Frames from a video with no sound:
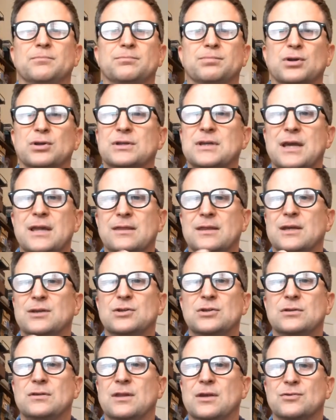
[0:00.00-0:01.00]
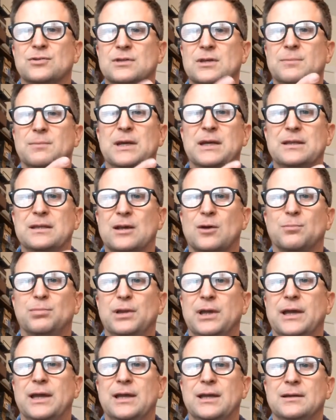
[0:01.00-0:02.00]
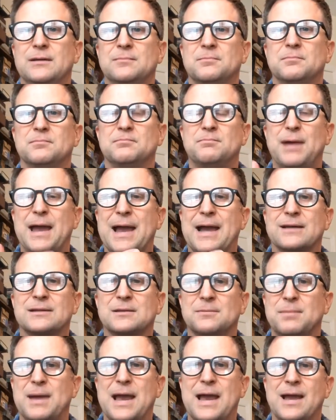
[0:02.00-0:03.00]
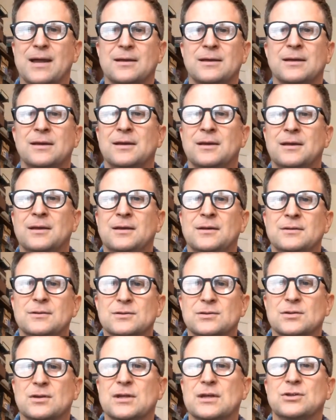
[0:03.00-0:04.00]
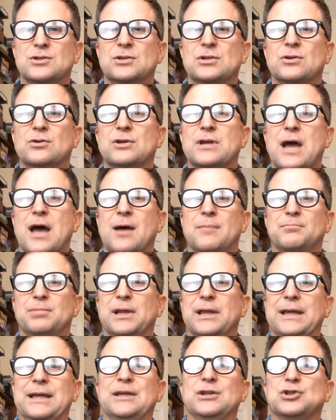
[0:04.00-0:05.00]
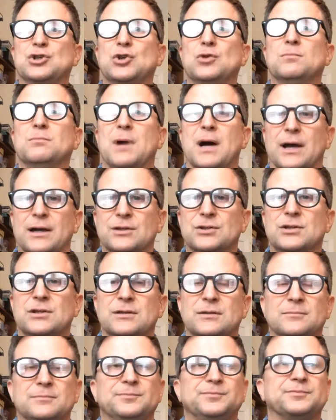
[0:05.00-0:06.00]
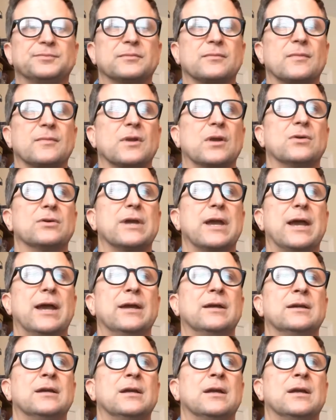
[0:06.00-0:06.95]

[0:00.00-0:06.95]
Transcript: Pretend that there's somebody there playing back to back so that you're not playing too much. Okay?